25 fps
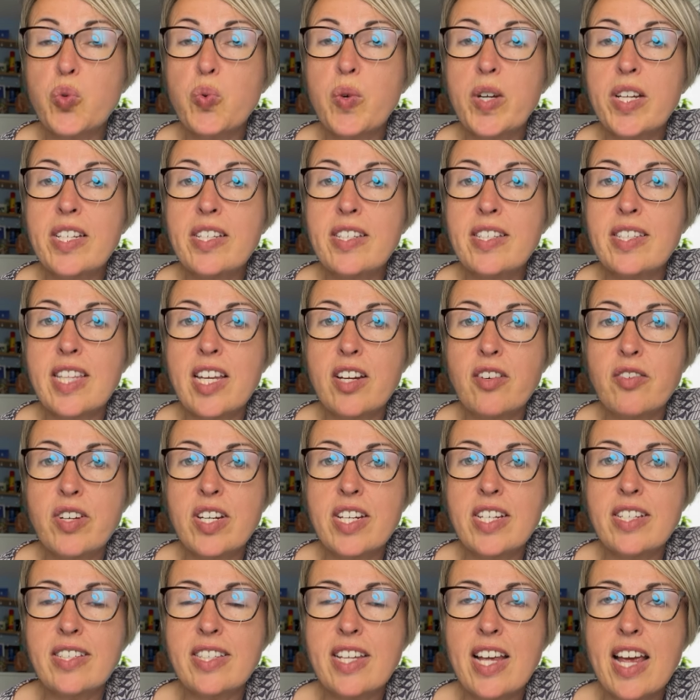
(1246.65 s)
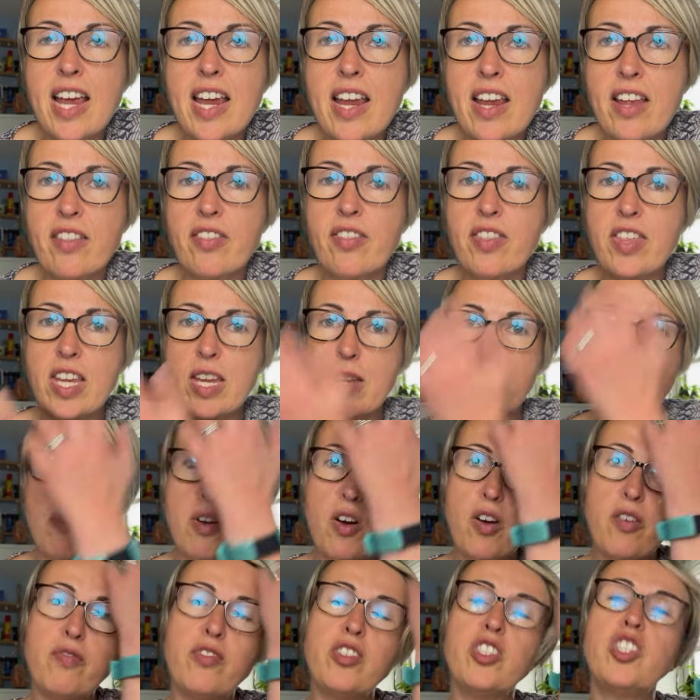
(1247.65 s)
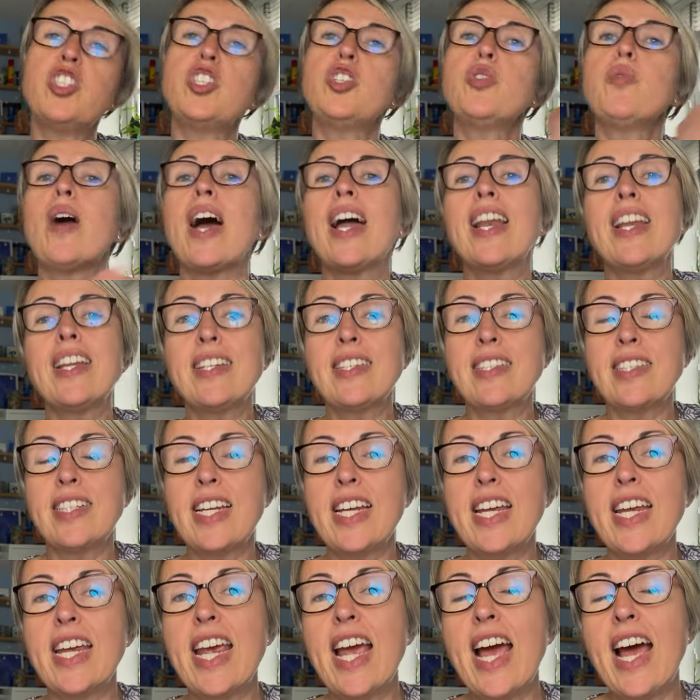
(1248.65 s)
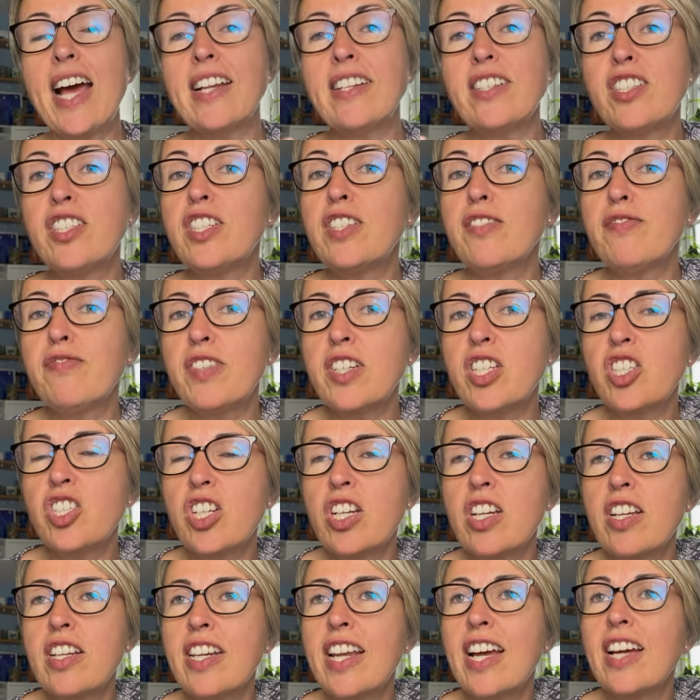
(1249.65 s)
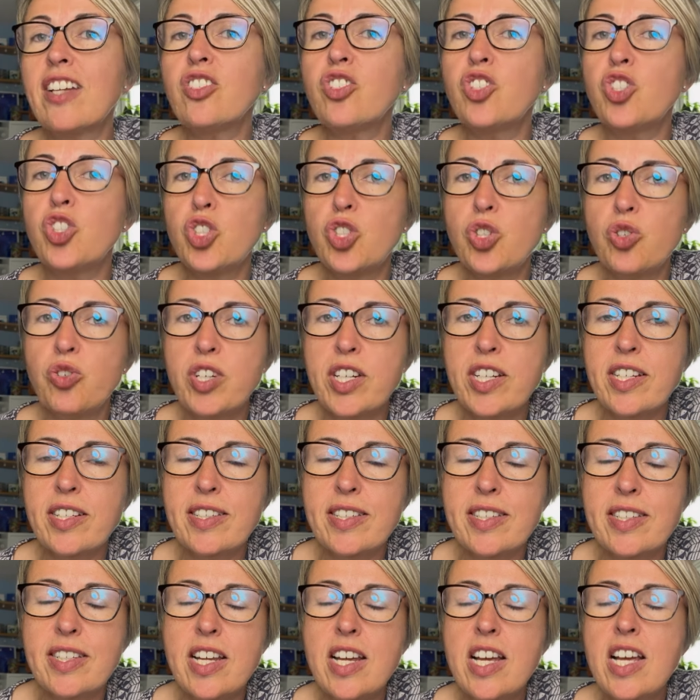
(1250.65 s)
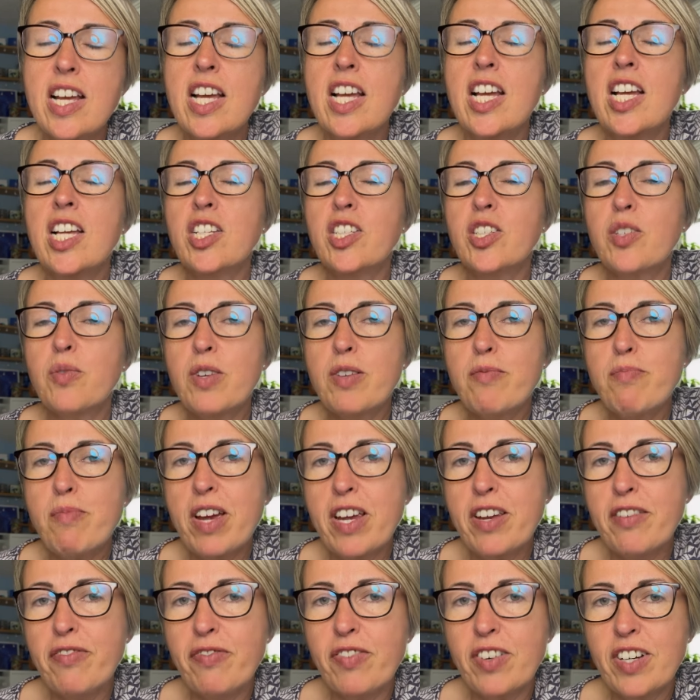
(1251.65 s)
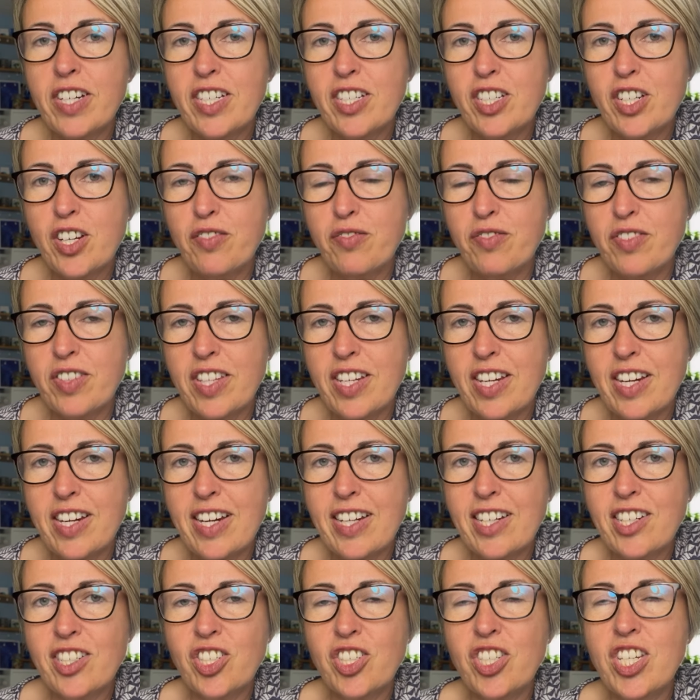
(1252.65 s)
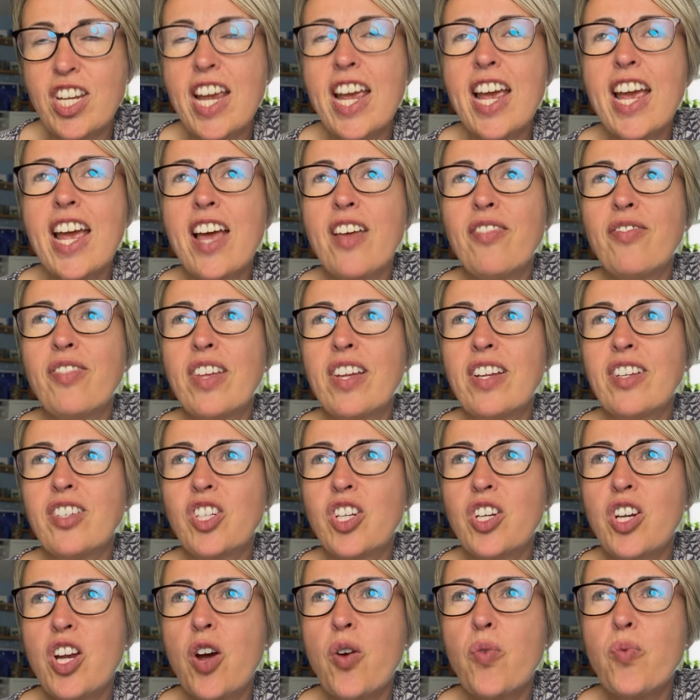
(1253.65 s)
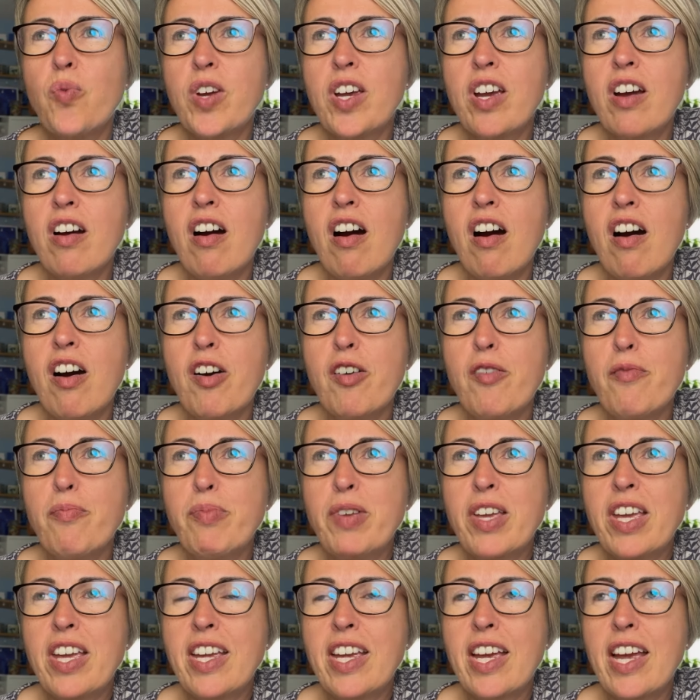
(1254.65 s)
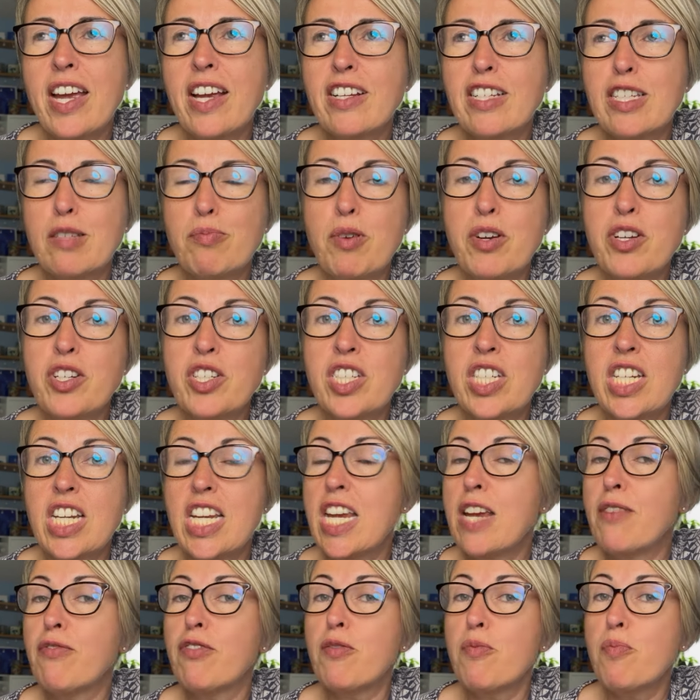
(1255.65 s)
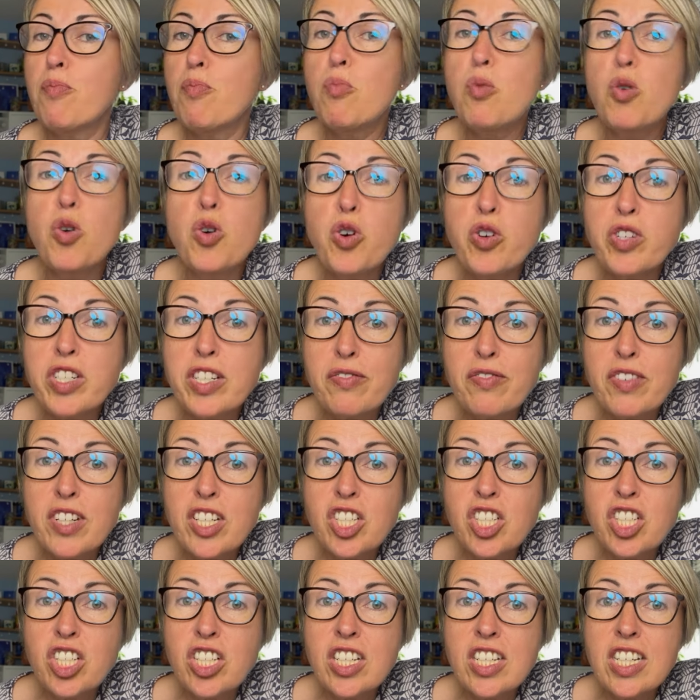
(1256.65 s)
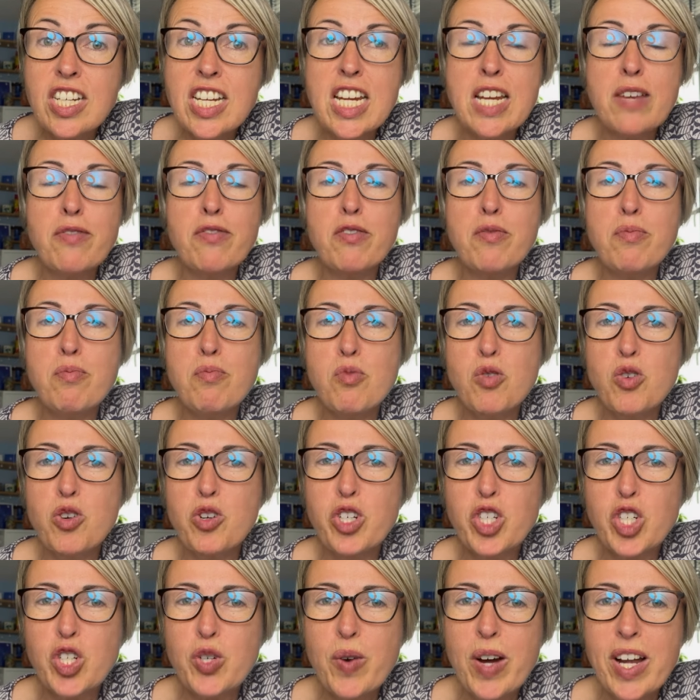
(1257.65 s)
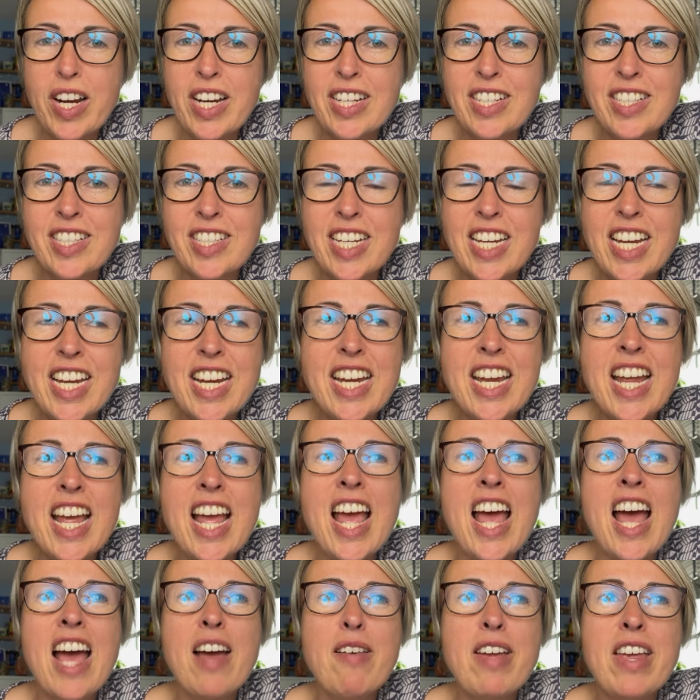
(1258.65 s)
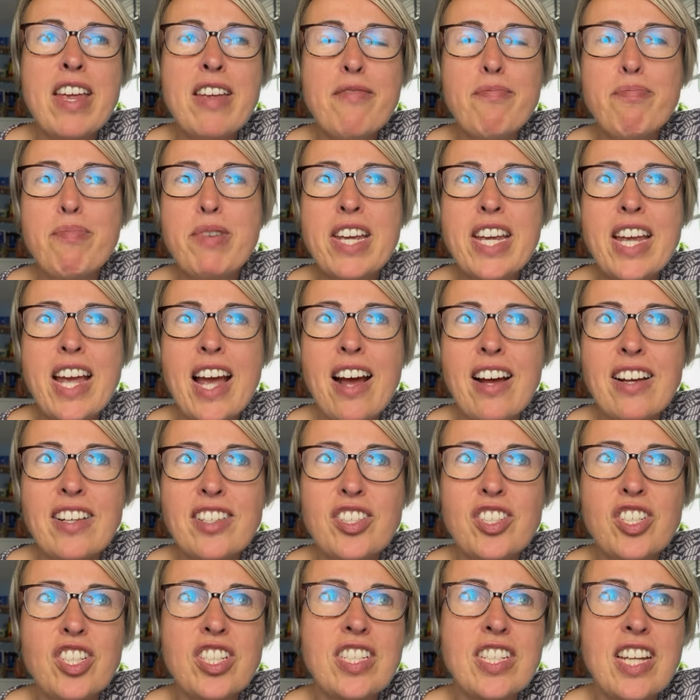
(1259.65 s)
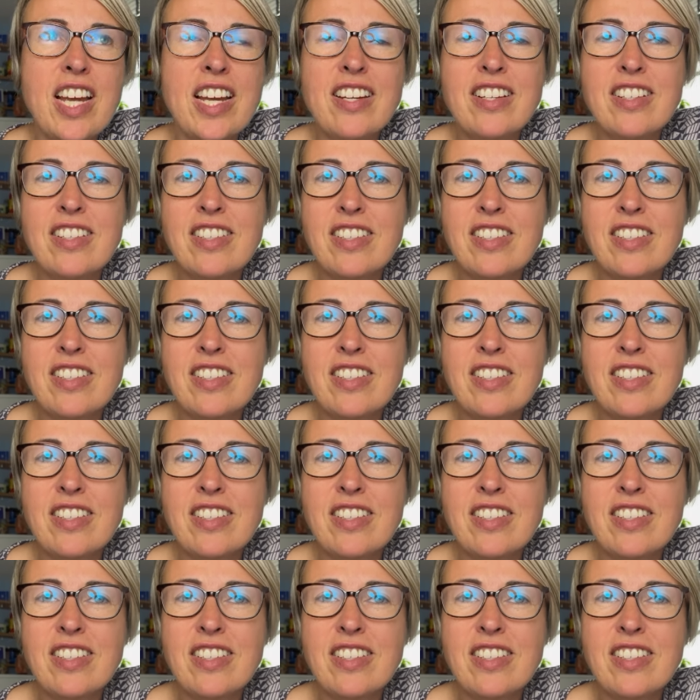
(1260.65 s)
twins. There is a theme of duality and division and choice so we may find over the next year that, you know, we are being exposed to even more division, even more duality, being asked to take